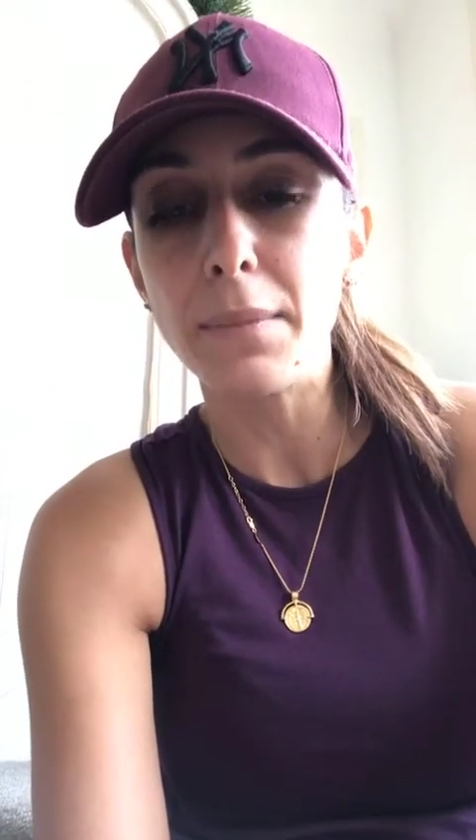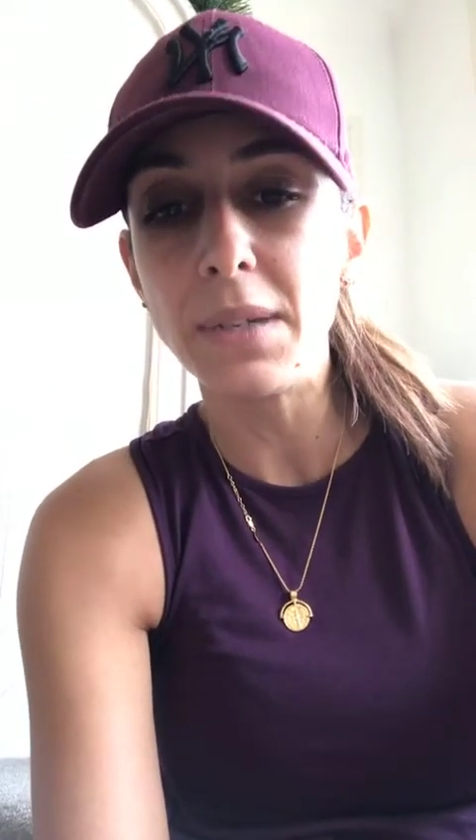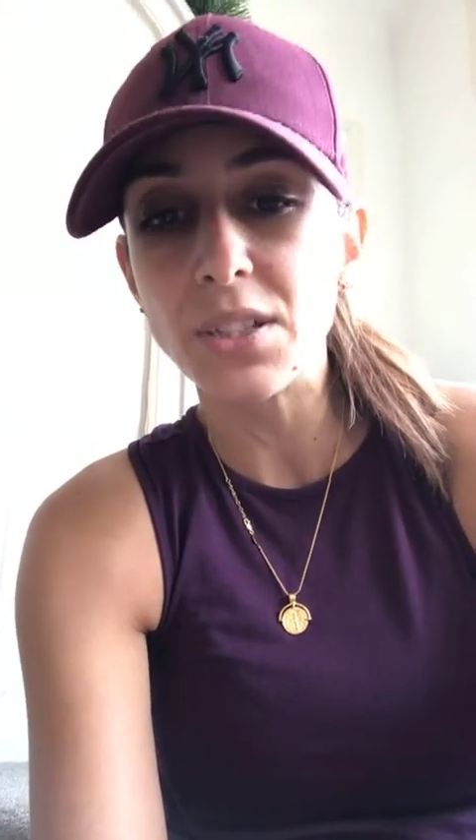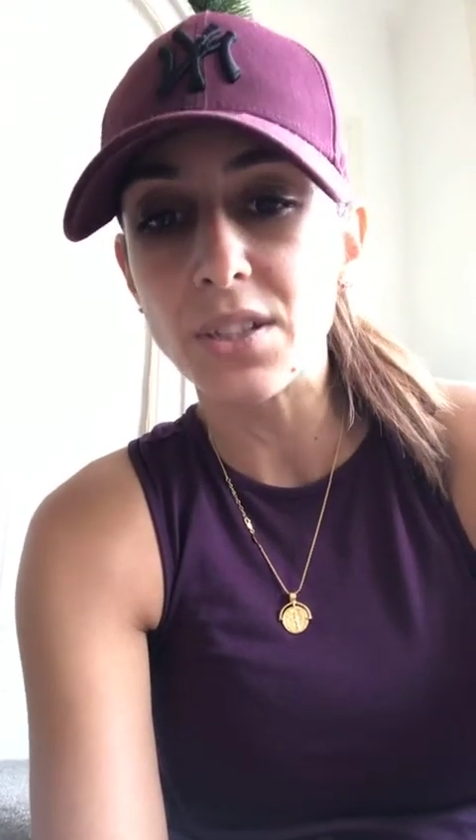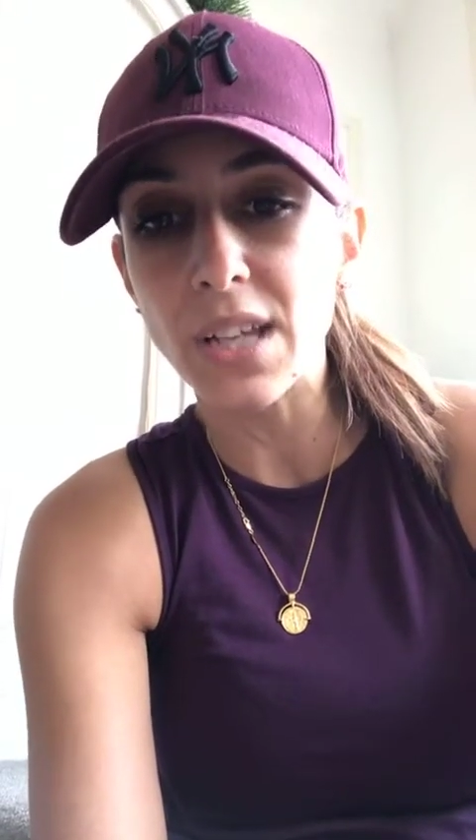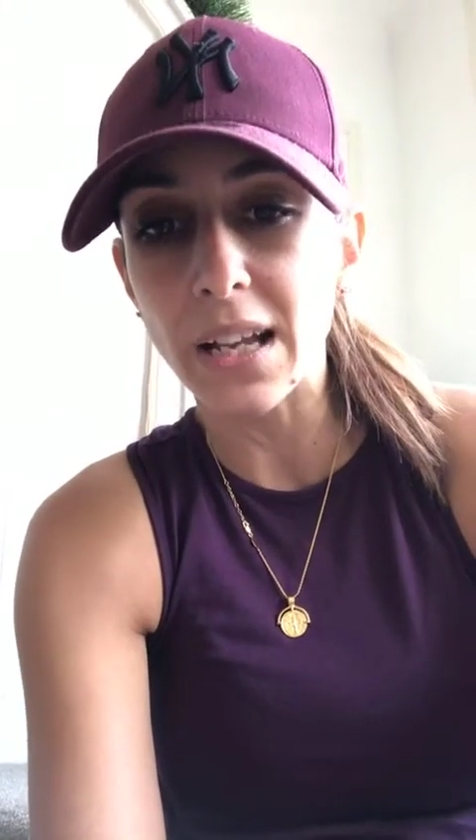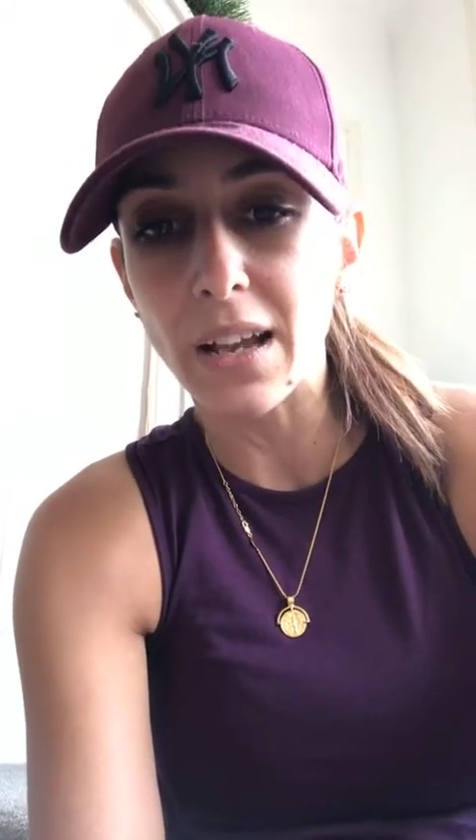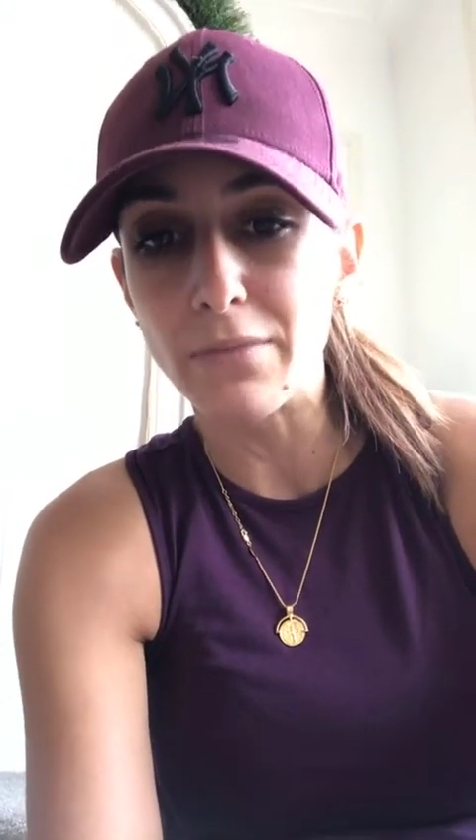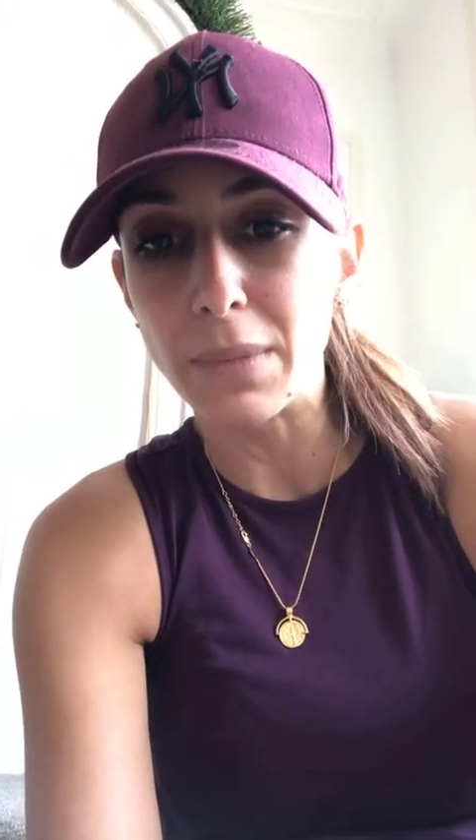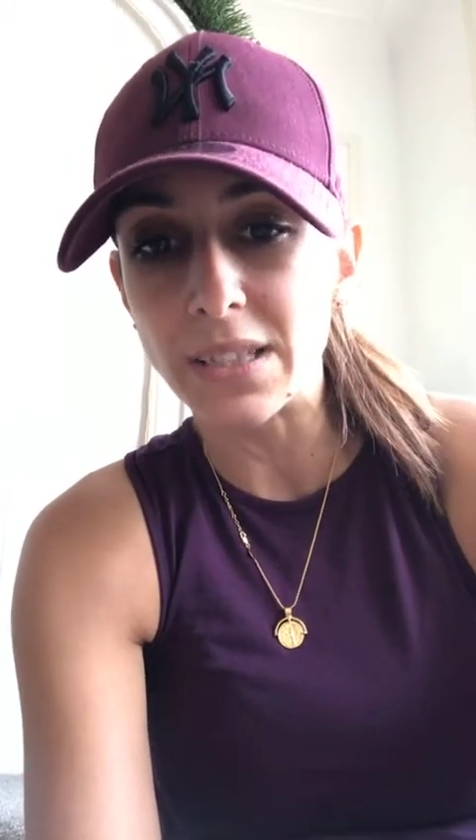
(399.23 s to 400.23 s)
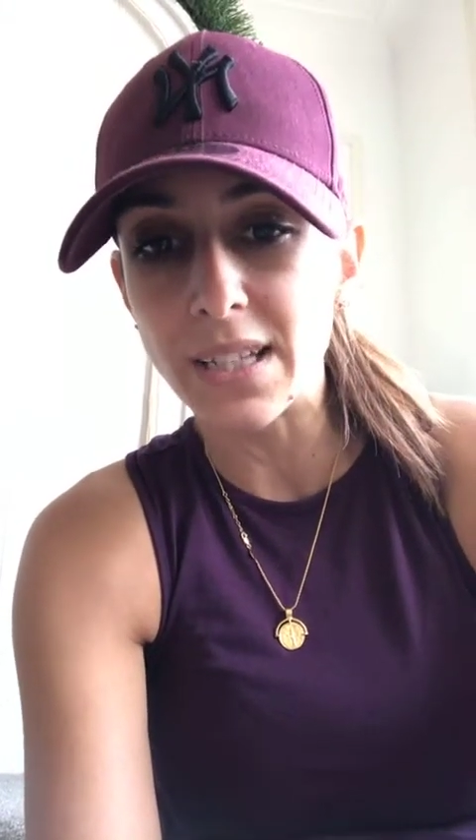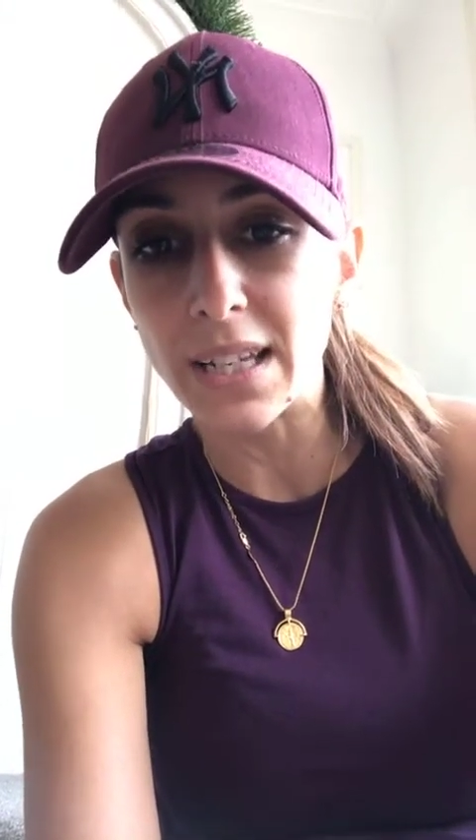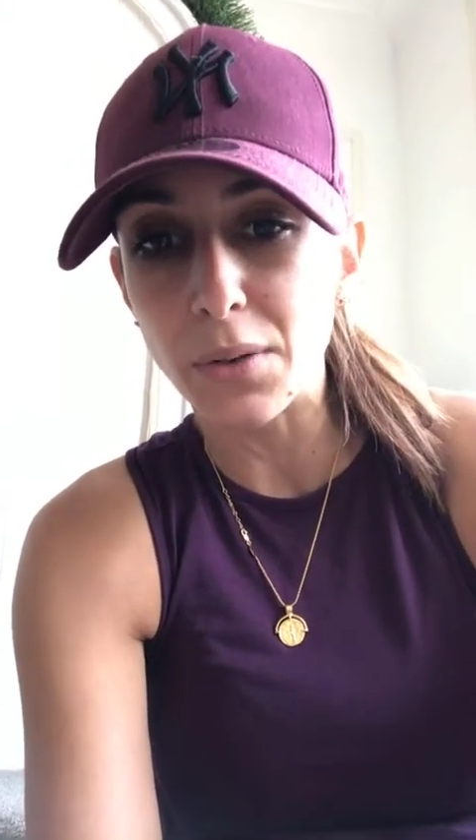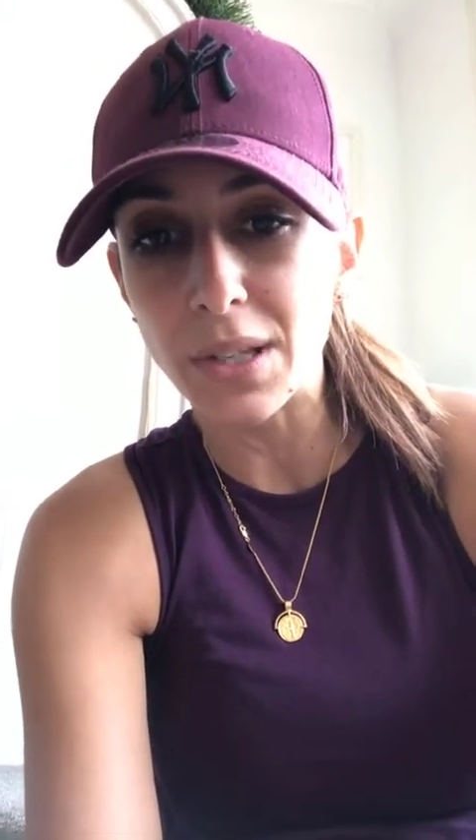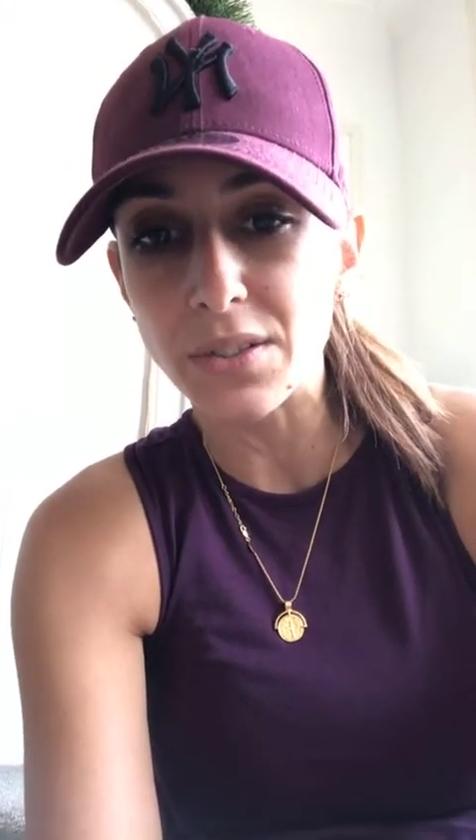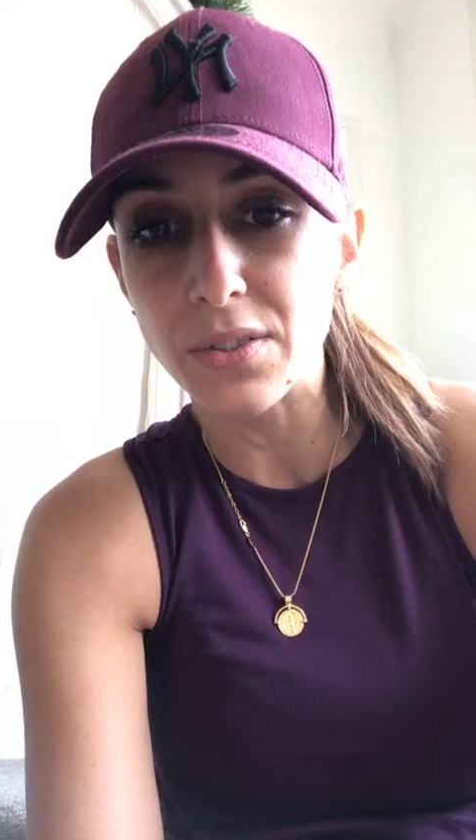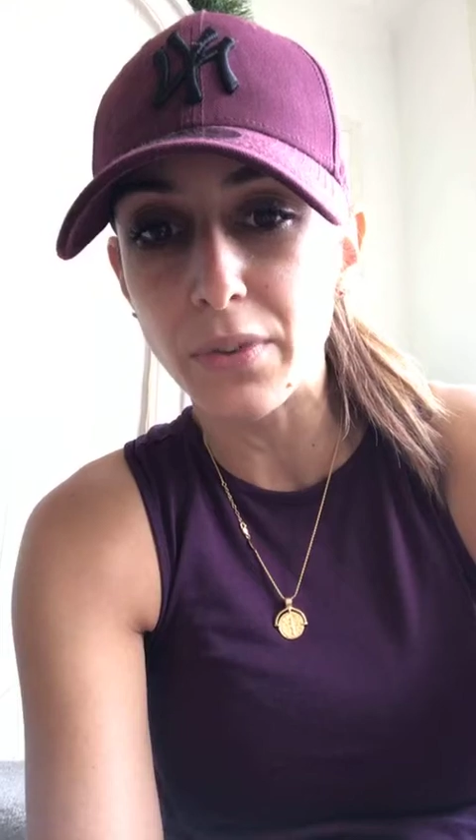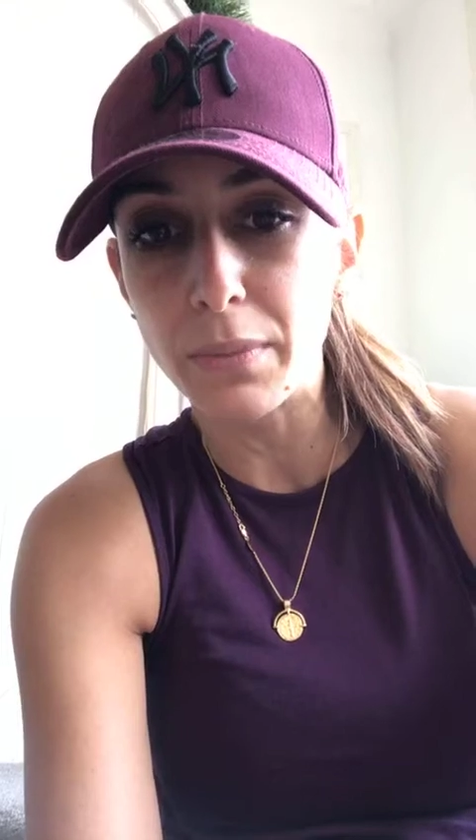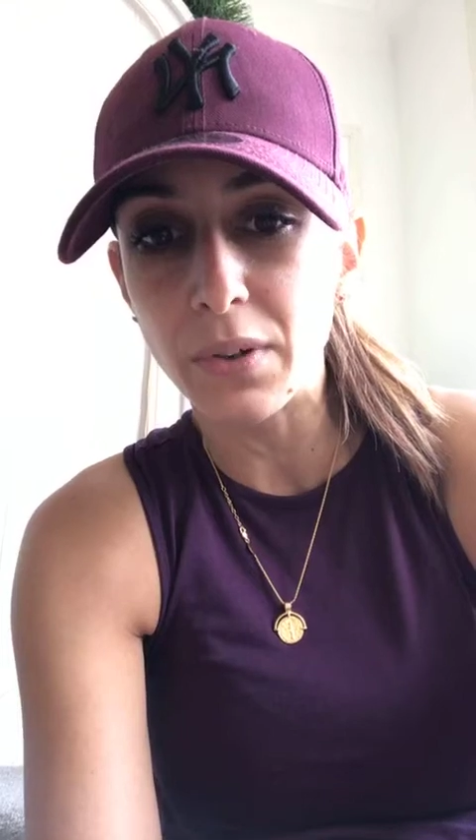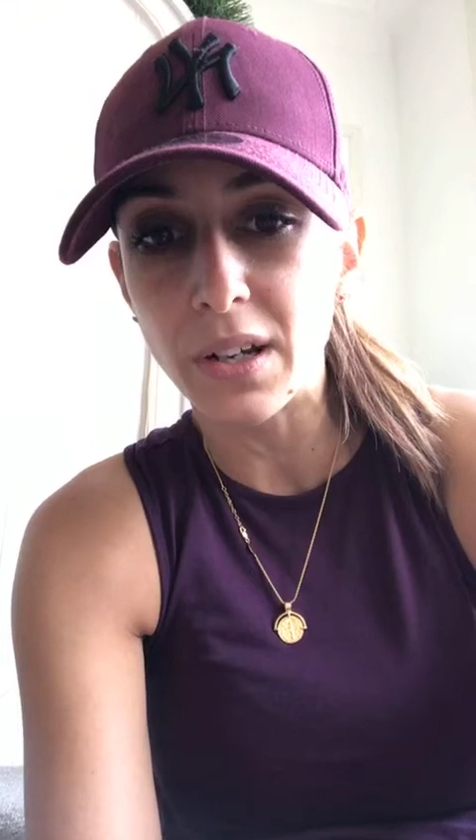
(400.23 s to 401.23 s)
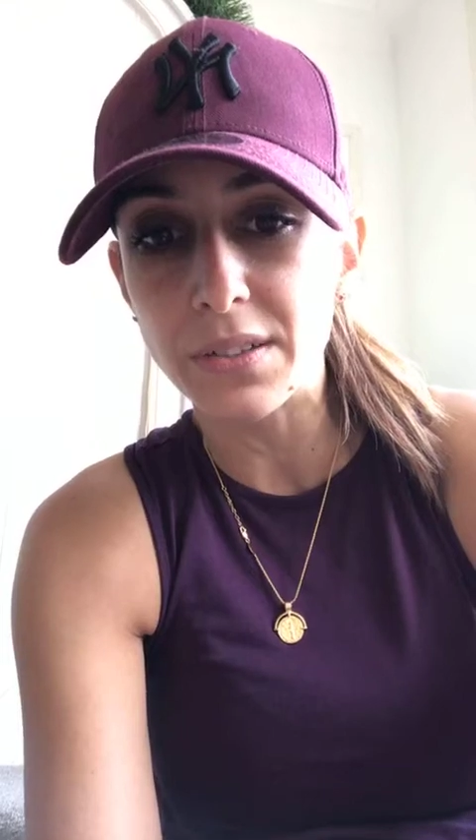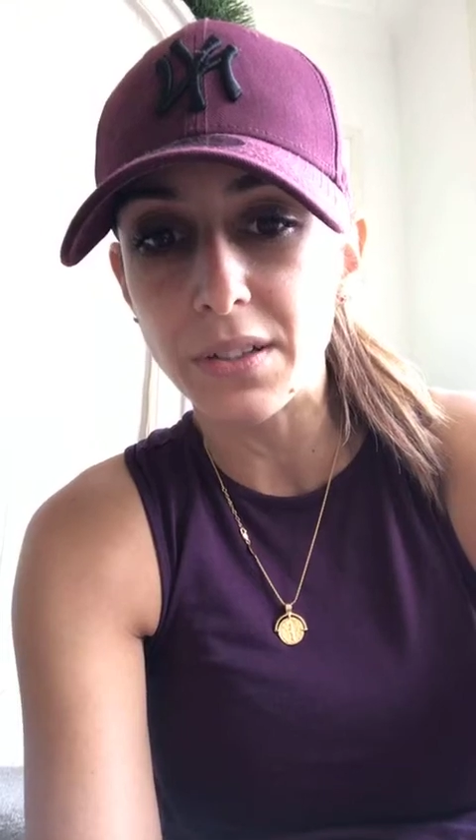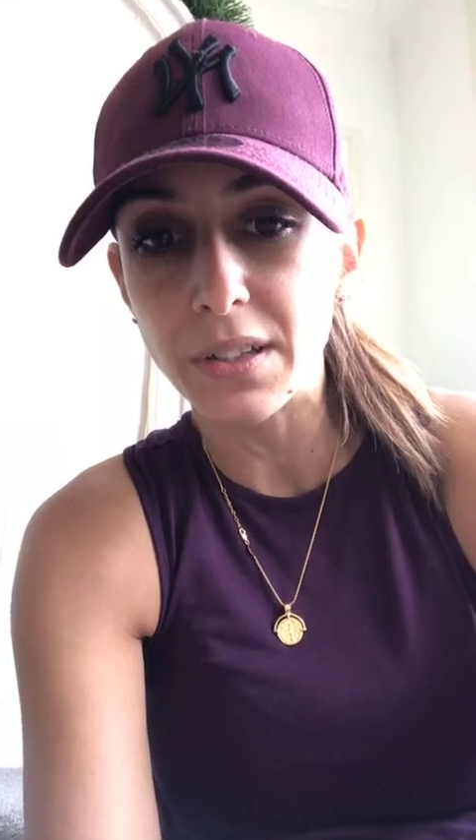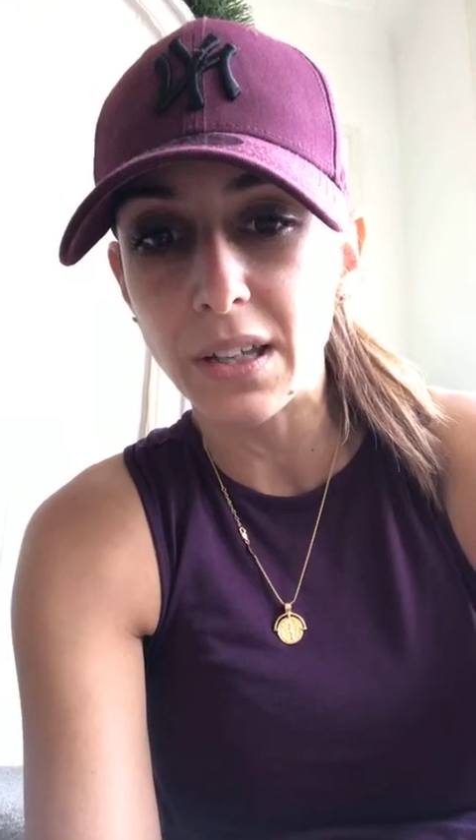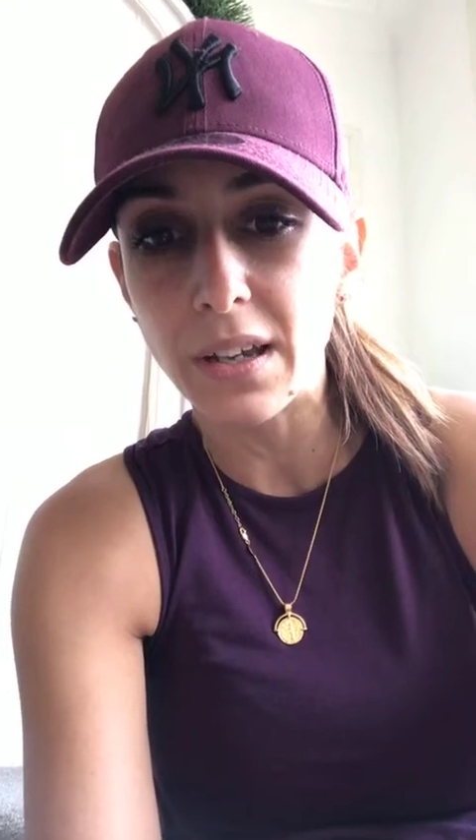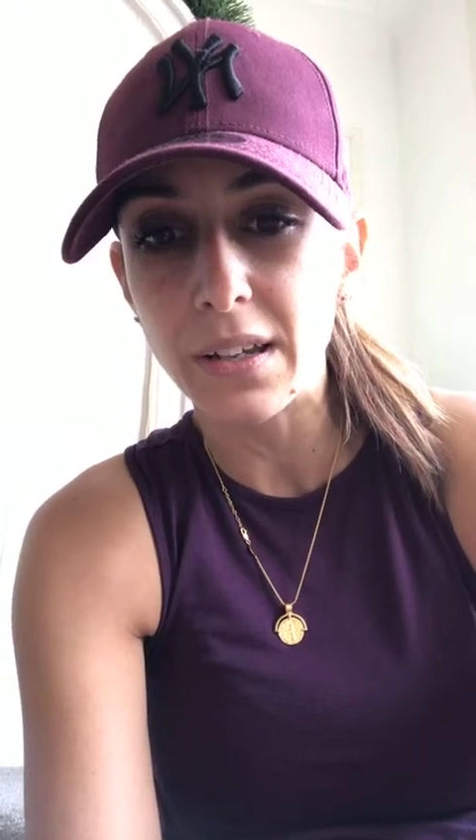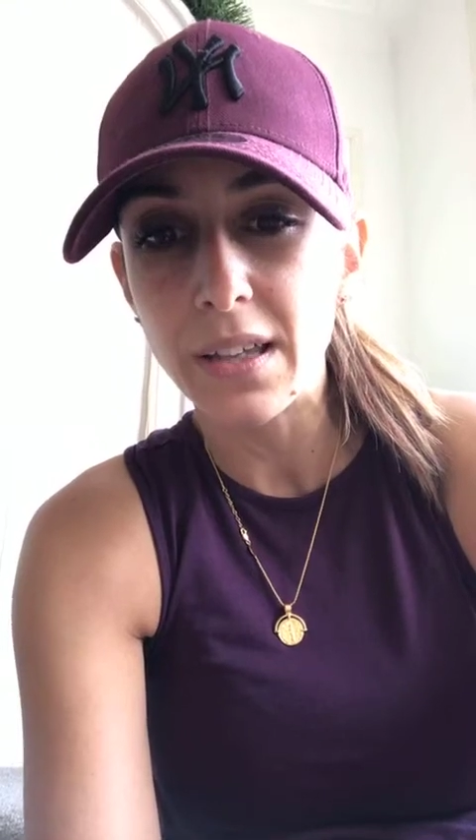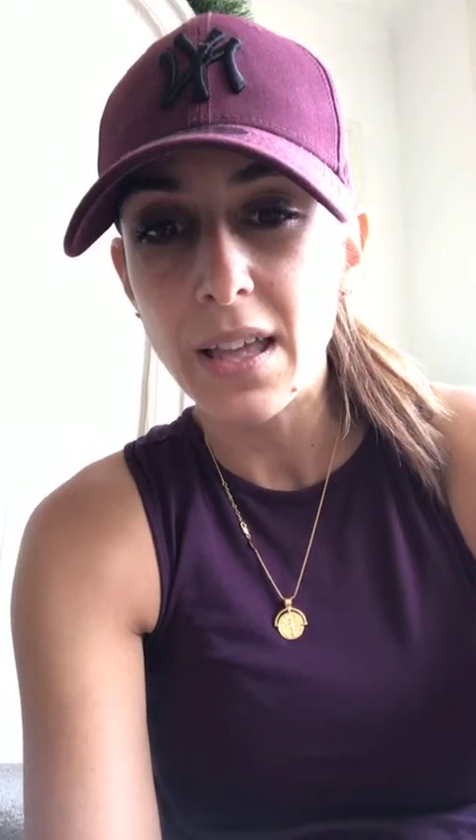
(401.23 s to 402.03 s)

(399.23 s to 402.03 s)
me just check I haven't missed any questions from you guys on here.